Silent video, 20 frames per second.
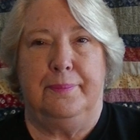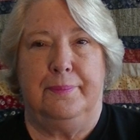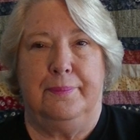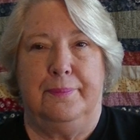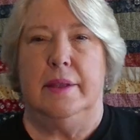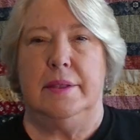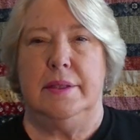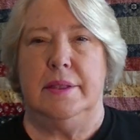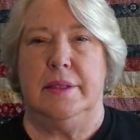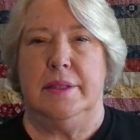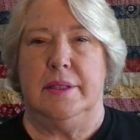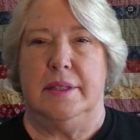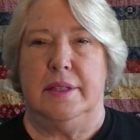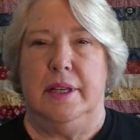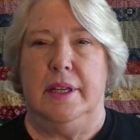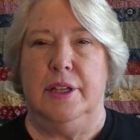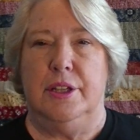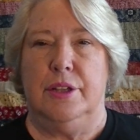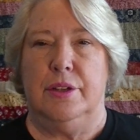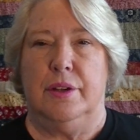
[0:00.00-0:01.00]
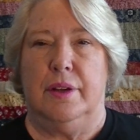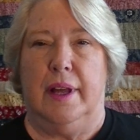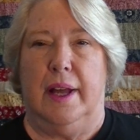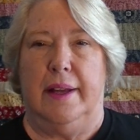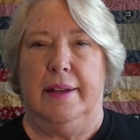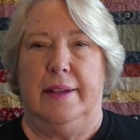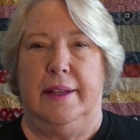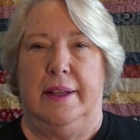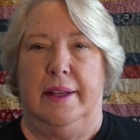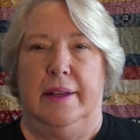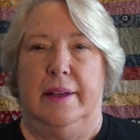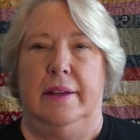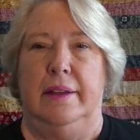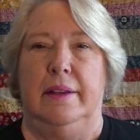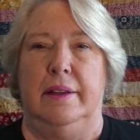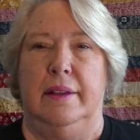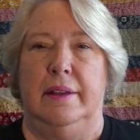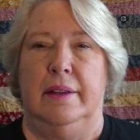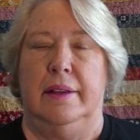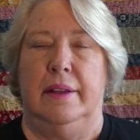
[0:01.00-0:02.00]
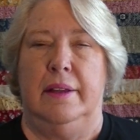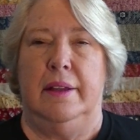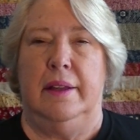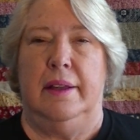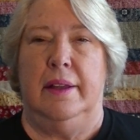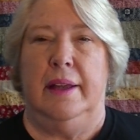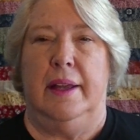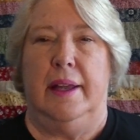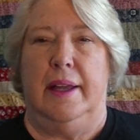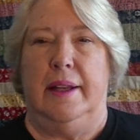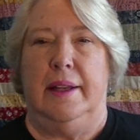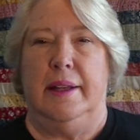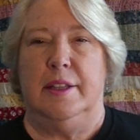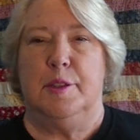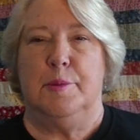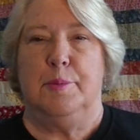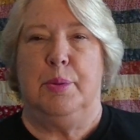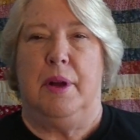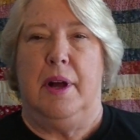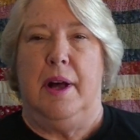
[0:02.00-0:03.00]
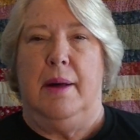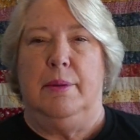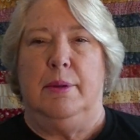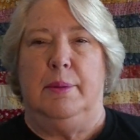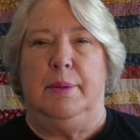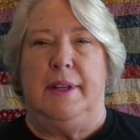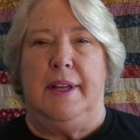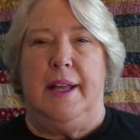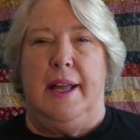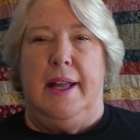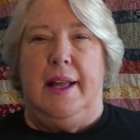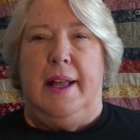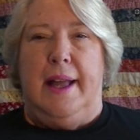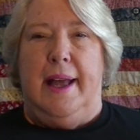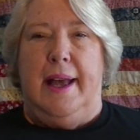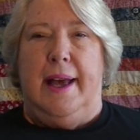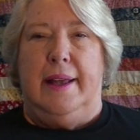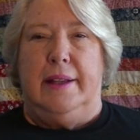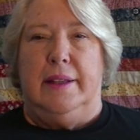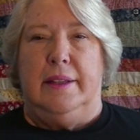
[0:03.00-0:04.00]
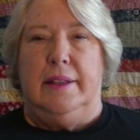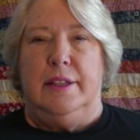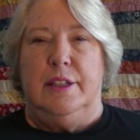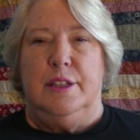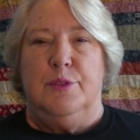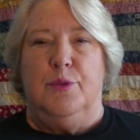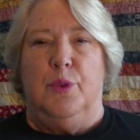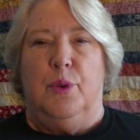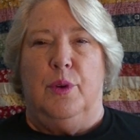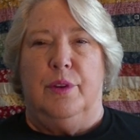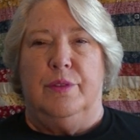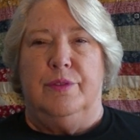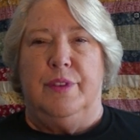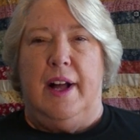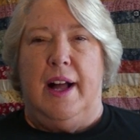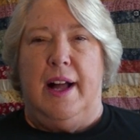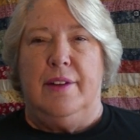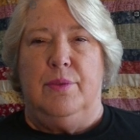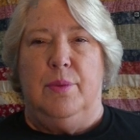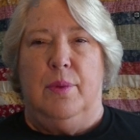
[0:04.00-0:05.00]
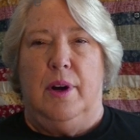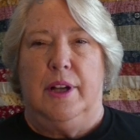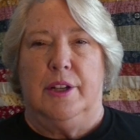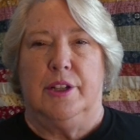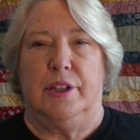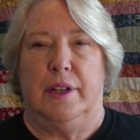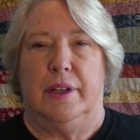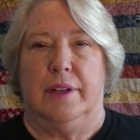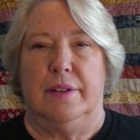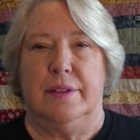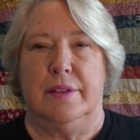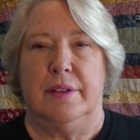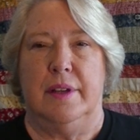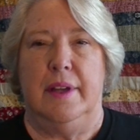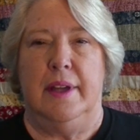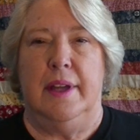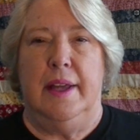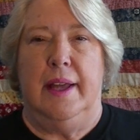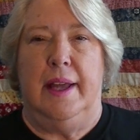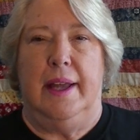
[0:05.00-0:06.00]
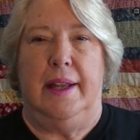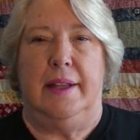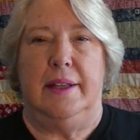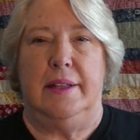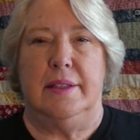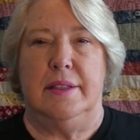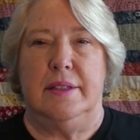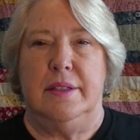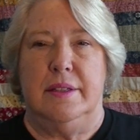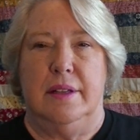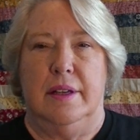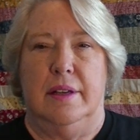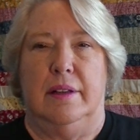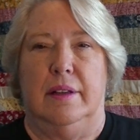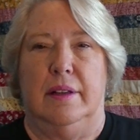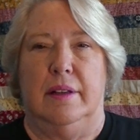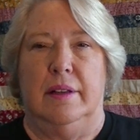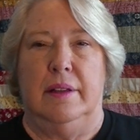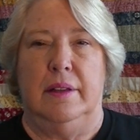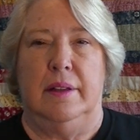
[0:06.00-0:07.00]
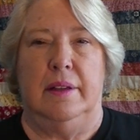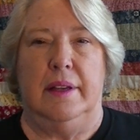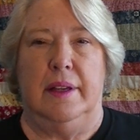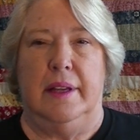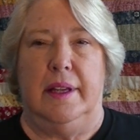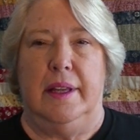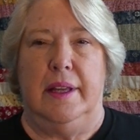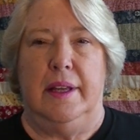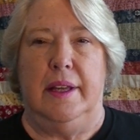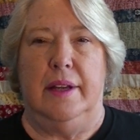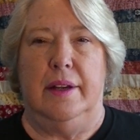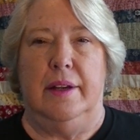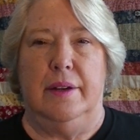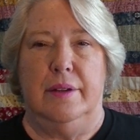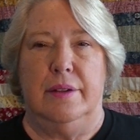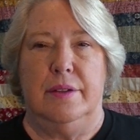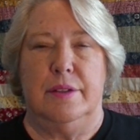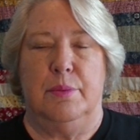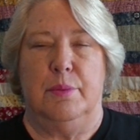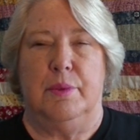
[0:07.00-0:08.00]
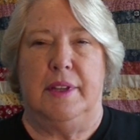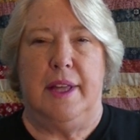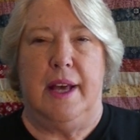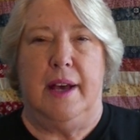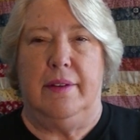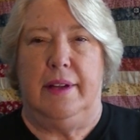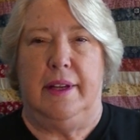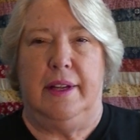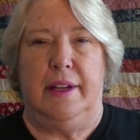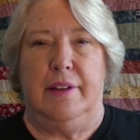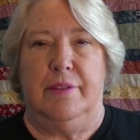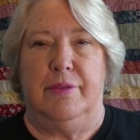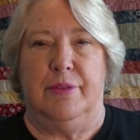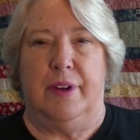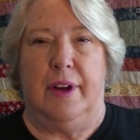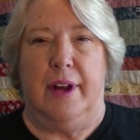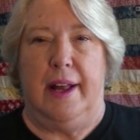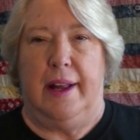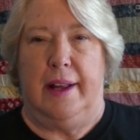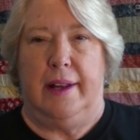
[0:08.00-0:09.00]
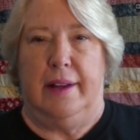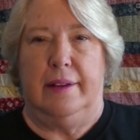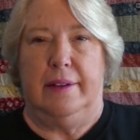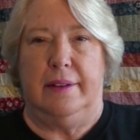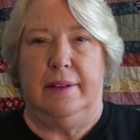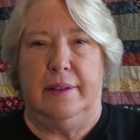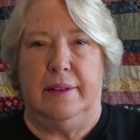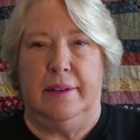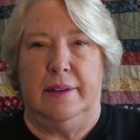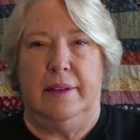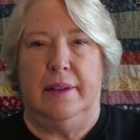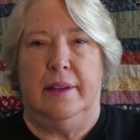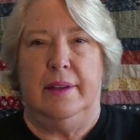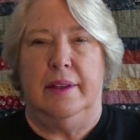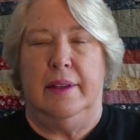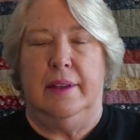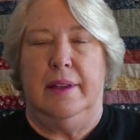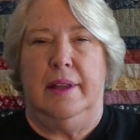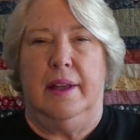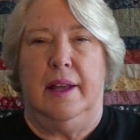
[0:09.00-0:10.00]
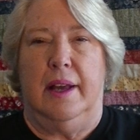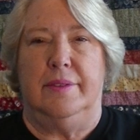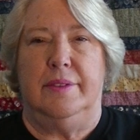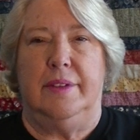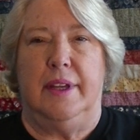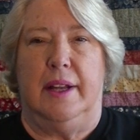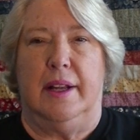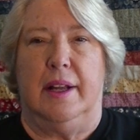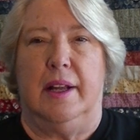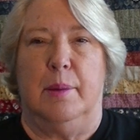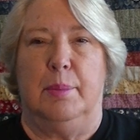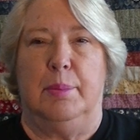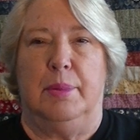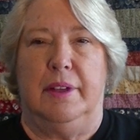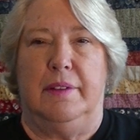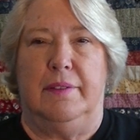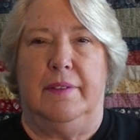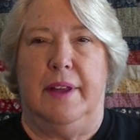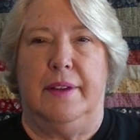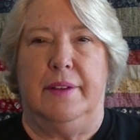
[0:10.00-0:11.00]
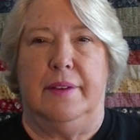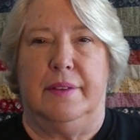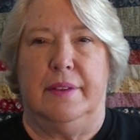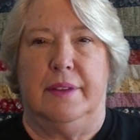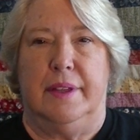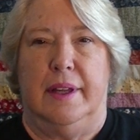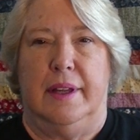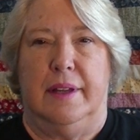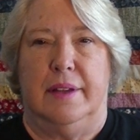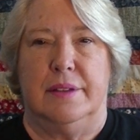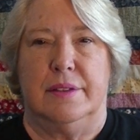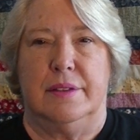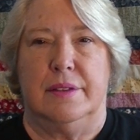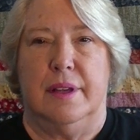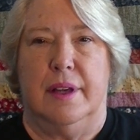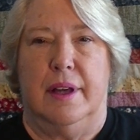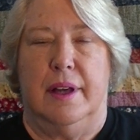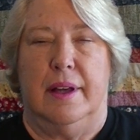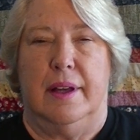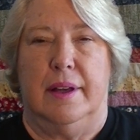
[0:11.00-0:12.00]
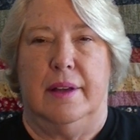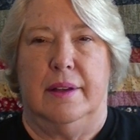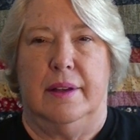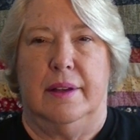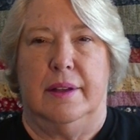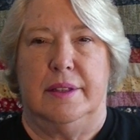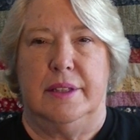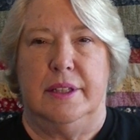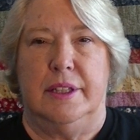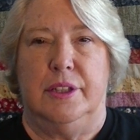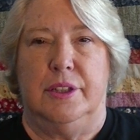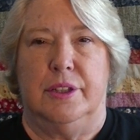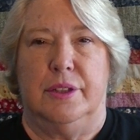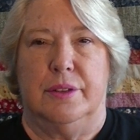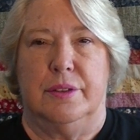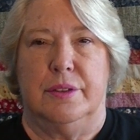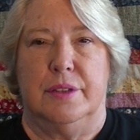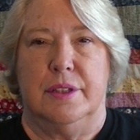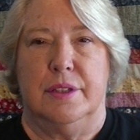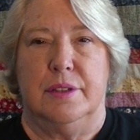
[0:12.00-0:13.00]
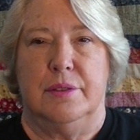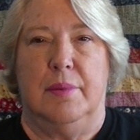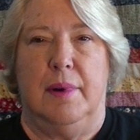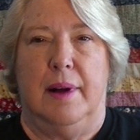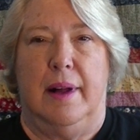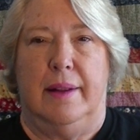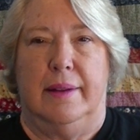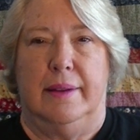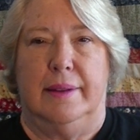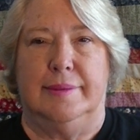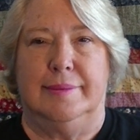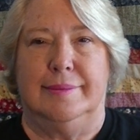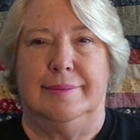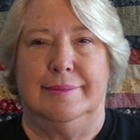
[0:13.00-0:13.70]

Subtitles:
This is a t-shirt I did, and it's probably had at least 4 or 5 washings, and it still adheres without any fraying. I've done a couple of other things on t-shirts as well.